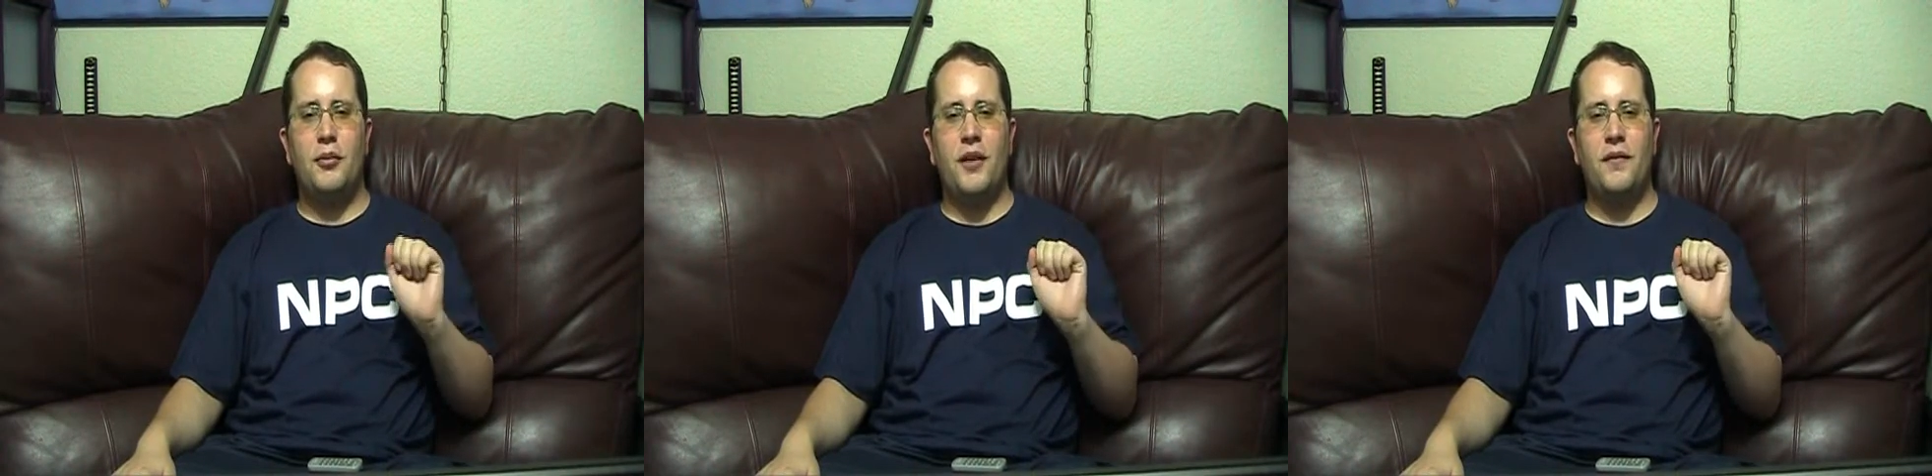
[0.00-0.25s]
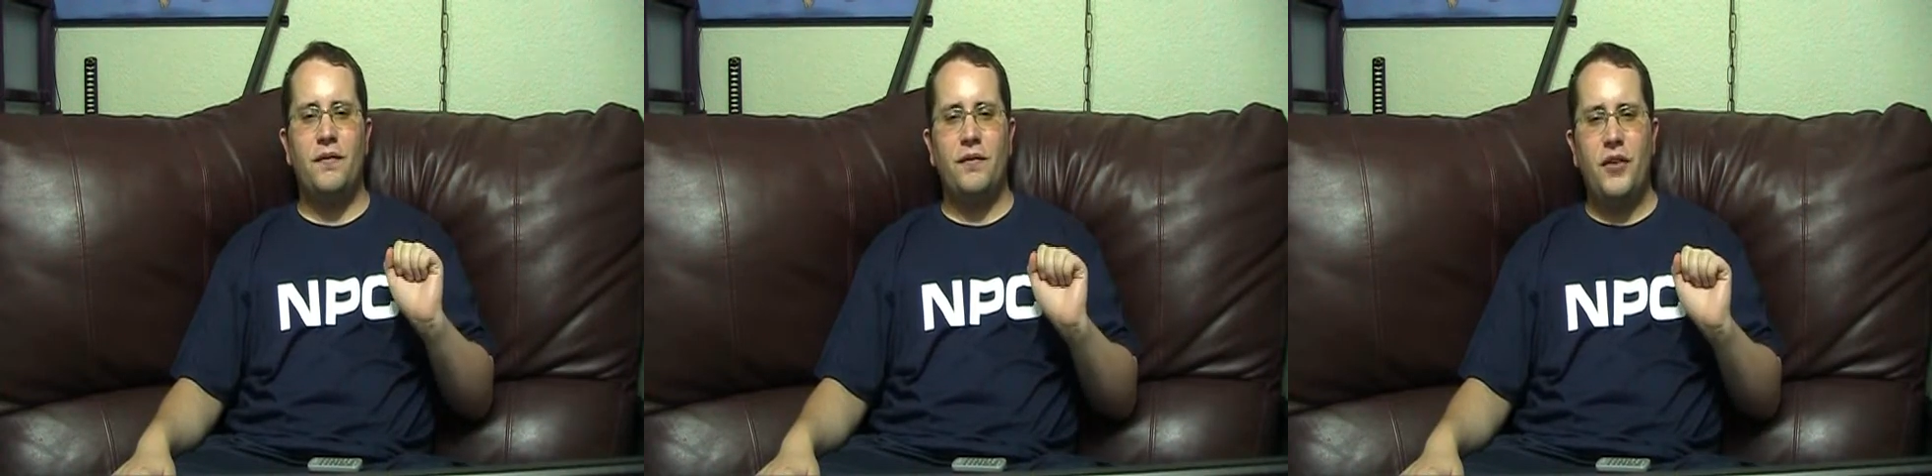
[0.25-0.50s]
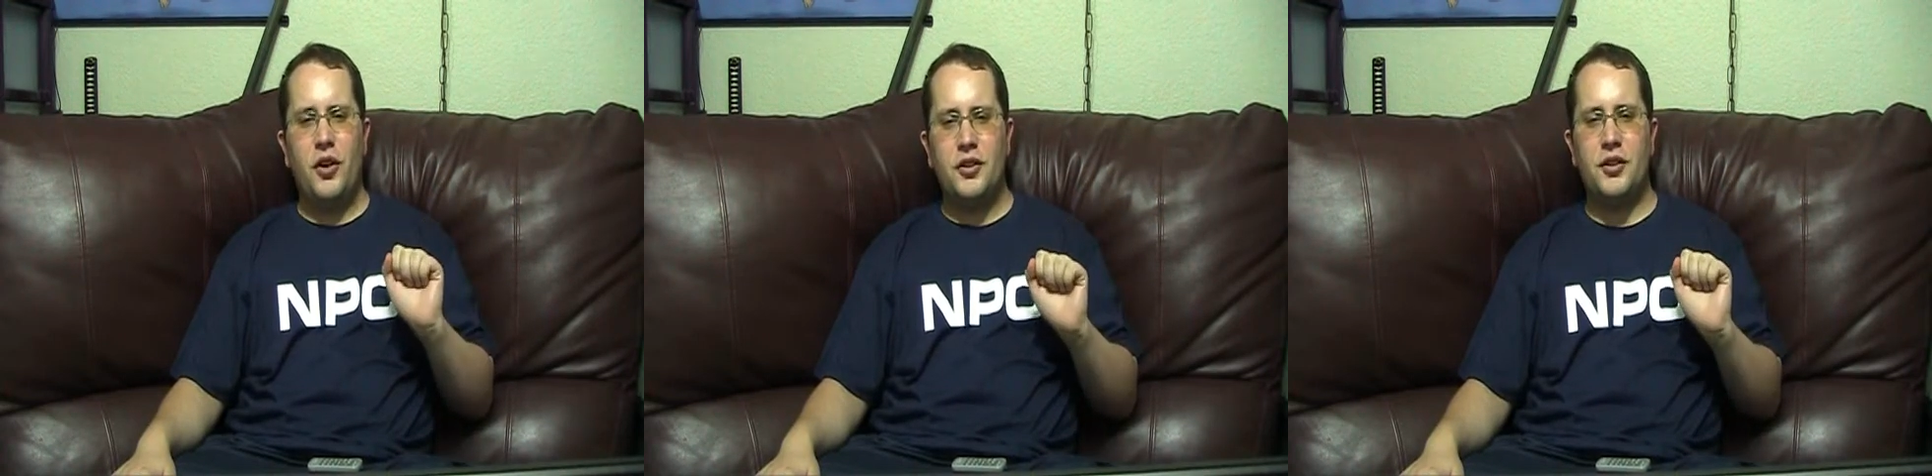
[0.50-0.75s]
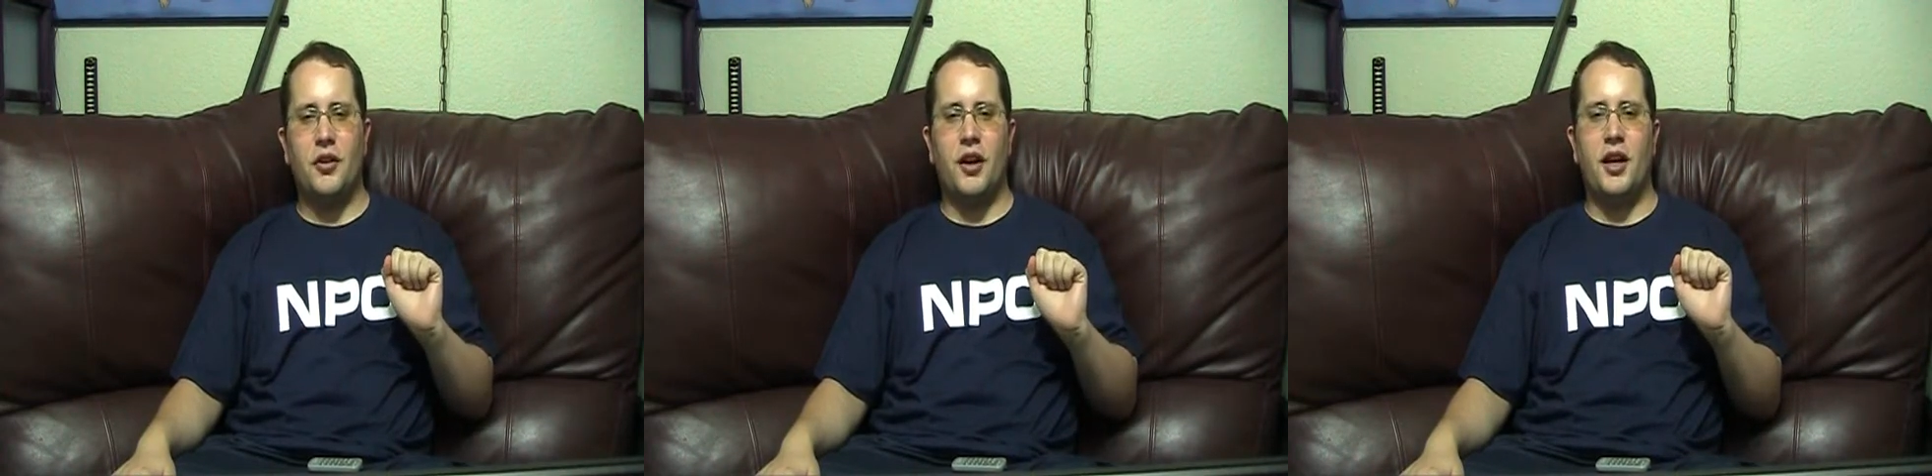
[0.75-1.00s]
My
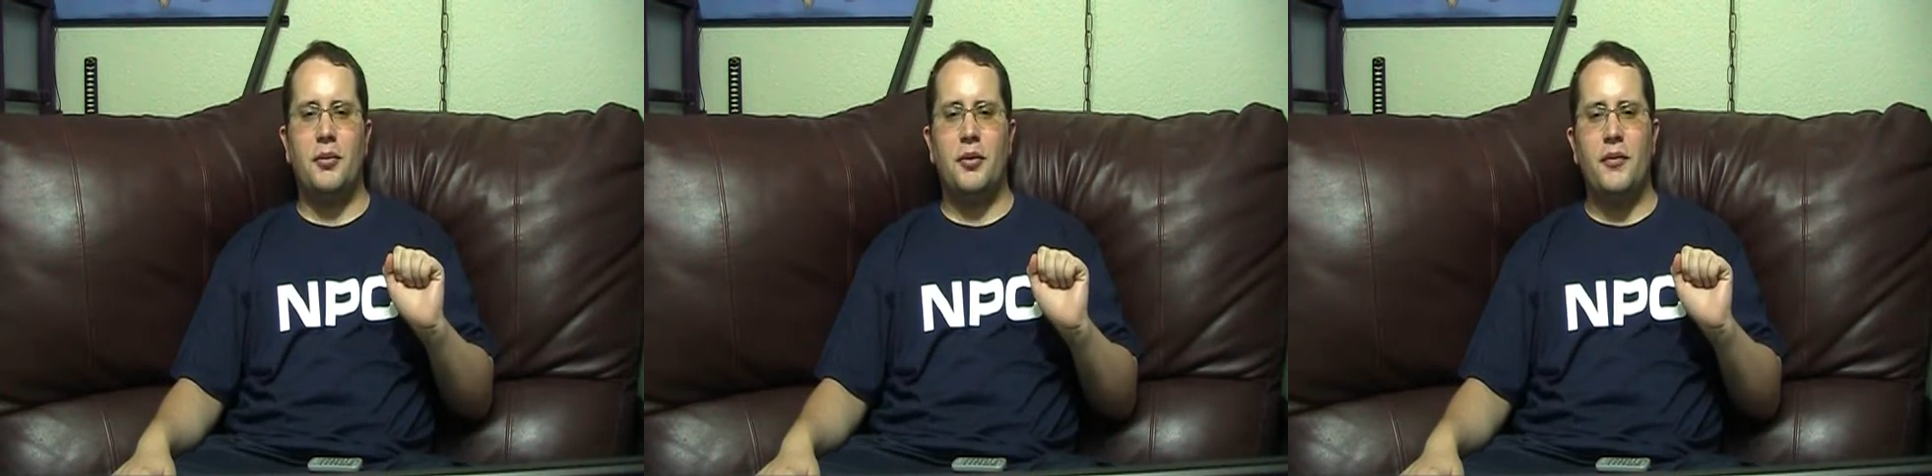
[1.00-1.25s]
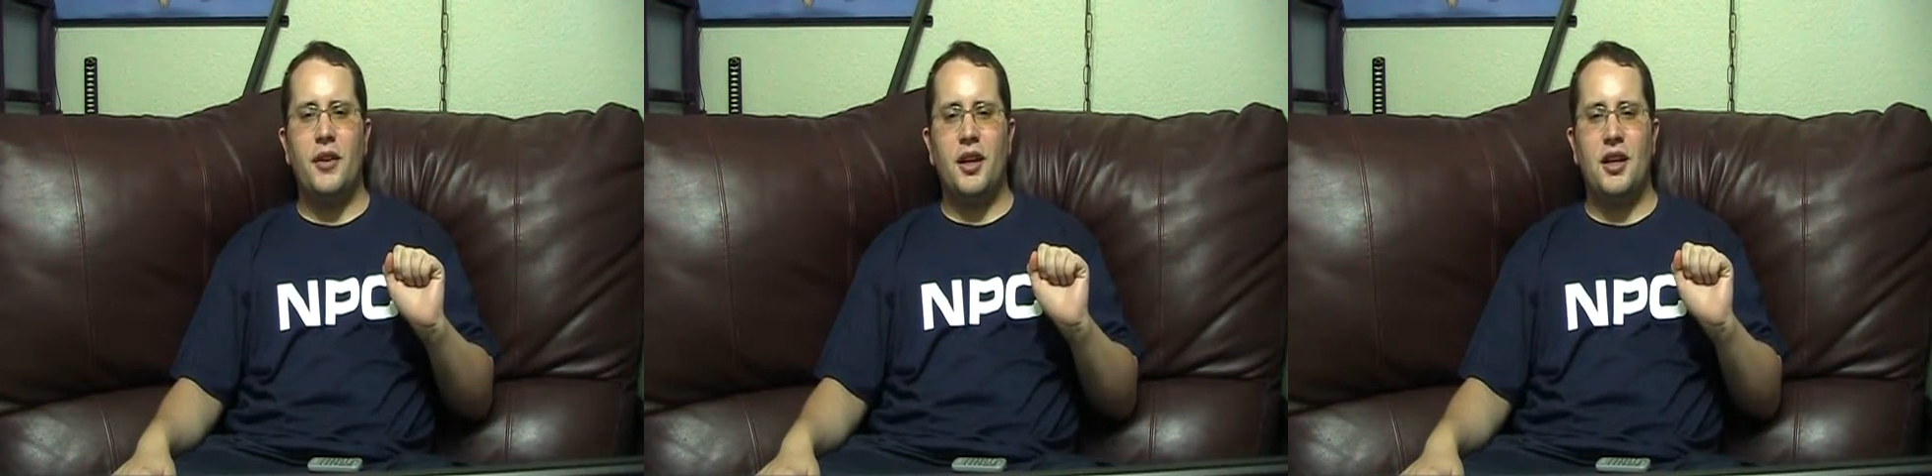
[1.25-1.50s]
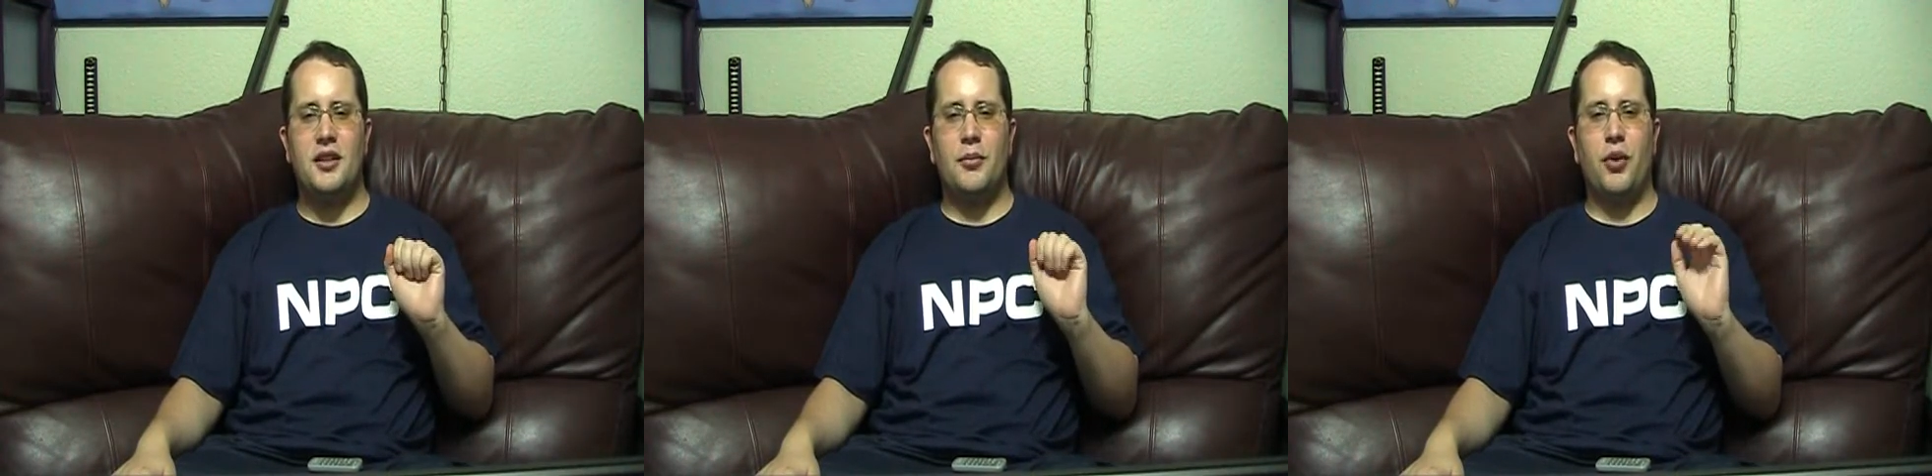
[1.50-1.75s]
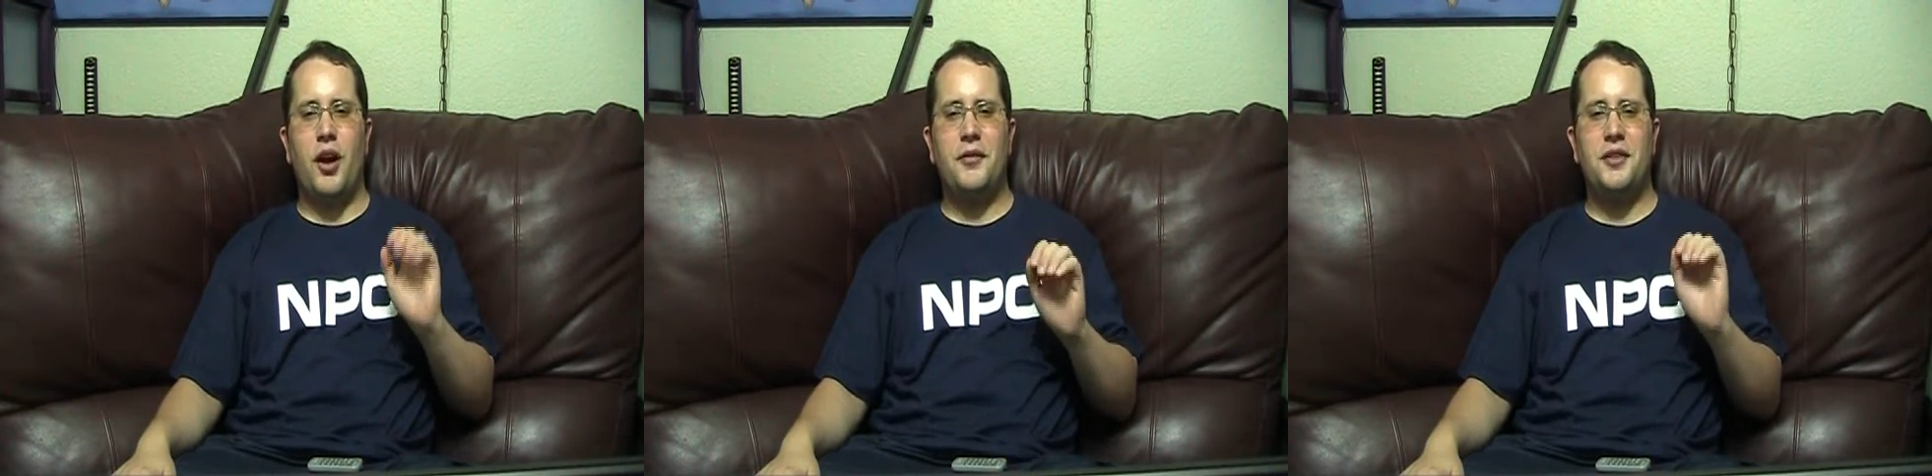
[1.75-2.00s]
first gripe is the
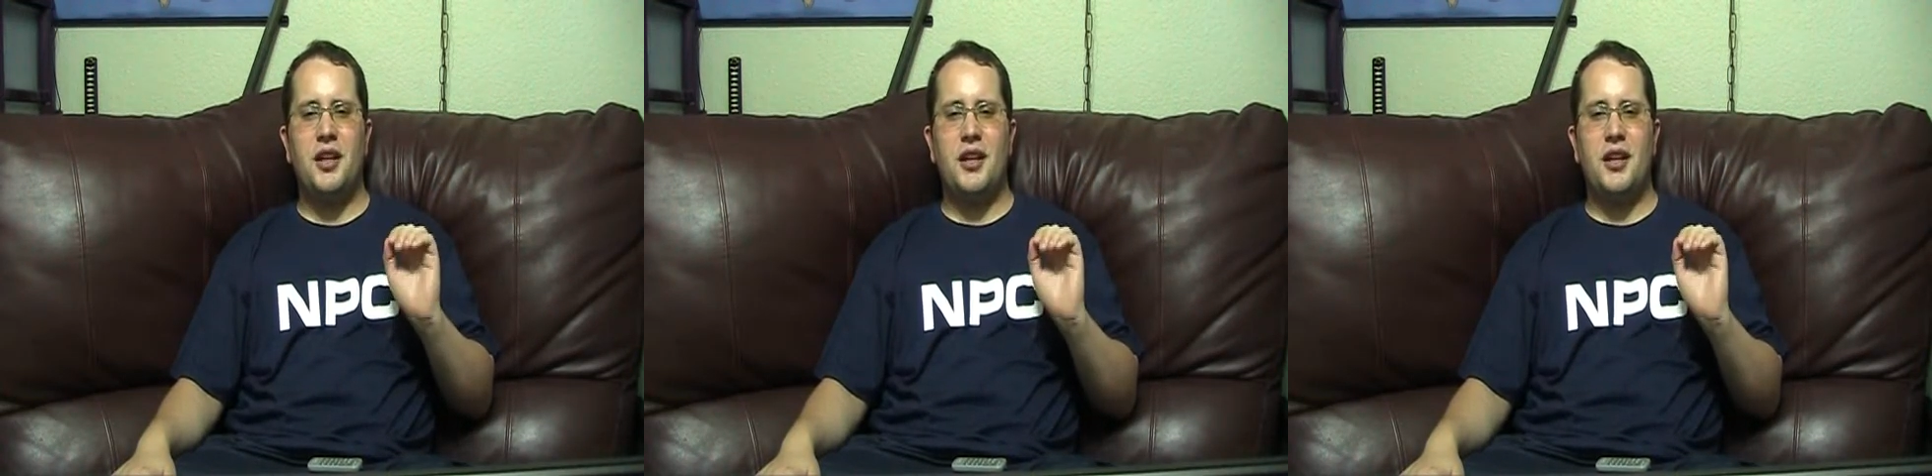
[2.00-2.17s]
prophecy